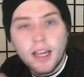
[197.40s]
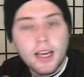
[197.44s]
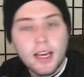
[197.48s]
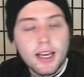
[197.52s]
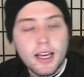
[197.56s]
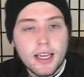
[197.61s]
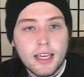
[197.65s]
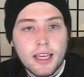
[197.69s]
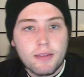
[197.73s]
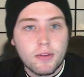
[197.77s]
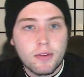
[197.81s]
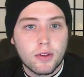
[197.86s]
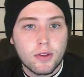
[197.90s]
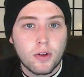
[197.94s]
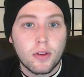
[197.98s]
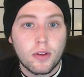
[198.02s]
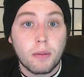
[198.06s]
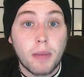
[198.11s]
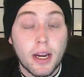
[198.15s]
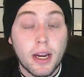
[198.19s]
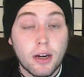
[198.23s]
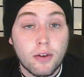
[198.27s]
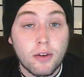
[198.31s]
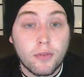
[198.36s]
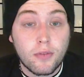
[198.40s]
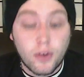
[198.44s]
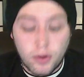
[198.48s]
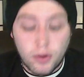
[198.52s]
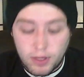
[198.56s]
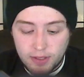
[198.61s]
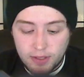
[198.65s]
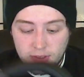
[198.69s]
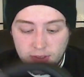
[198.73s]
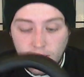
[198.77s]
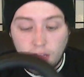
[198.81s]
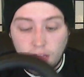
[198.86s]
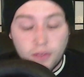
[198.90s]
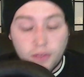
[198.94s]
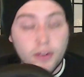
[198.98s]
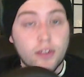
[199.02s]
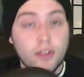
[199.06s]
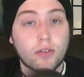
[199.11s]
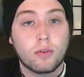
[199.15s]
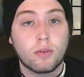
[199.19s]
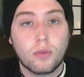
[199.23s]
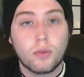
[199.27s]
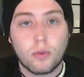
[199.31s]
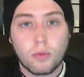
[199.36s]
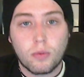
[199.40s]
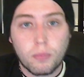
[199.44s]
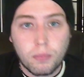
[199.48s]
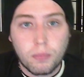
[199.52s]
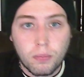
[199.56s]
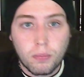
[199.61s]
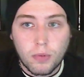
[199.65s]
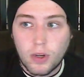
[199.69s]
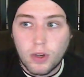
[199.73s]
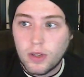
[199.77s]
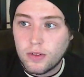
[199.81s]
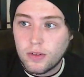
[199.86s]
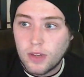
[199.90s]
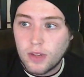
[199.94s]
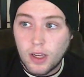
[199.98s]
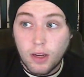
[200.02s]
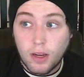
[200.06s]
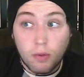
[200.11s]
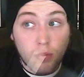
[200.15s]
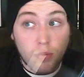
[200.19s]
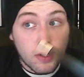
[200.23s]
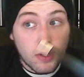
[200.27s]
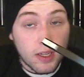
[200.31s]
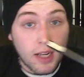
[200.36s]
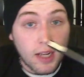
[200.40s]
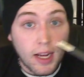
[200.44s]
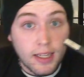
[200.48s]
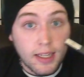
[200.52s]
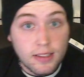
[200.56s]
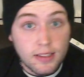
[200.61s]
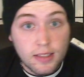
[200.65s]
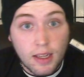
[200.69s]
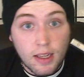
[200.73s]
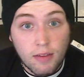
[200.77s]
Even though the microphone itself is really nice.